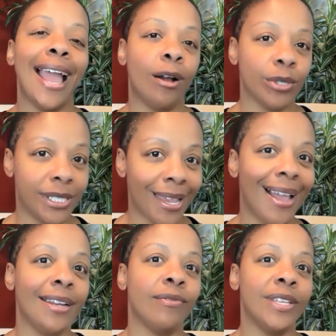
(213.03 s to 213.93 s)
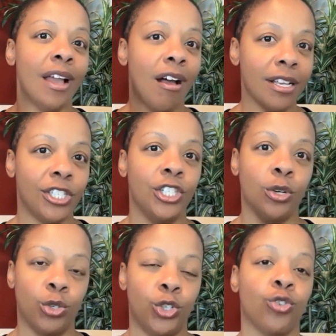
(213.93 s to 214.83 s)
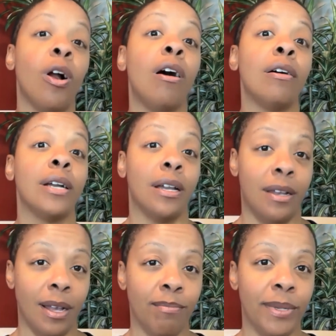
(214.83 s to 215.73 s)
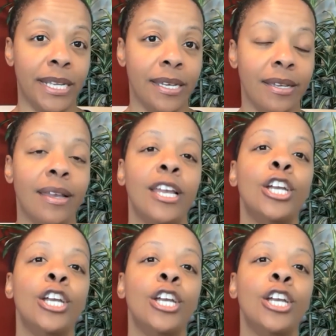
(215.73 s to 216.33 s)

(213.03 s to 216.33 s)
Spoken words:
outside of the OsteoStrong company